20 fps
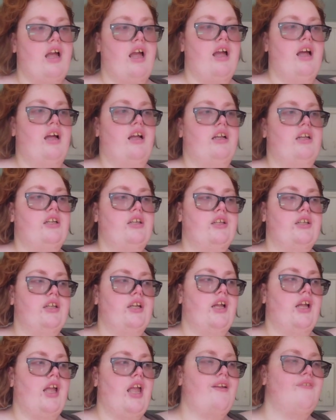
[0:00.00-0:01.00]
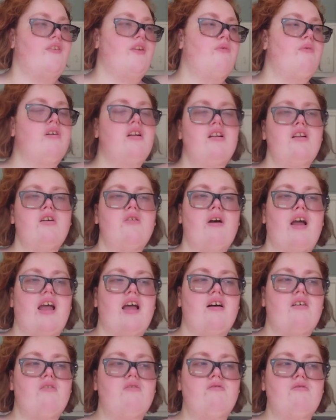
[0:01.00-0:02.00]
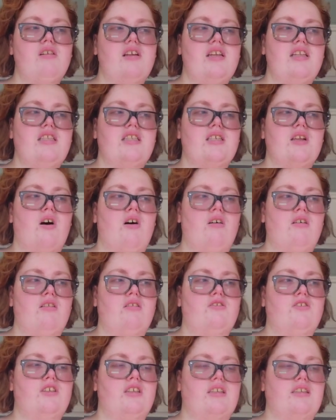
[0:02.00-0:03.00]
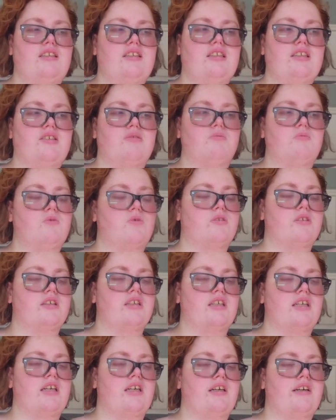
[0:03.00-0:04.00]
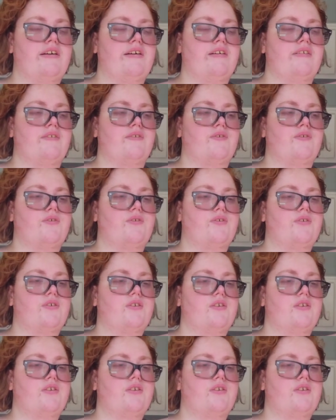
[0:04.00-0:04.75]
Uh, if you want to know how, it's all just more of,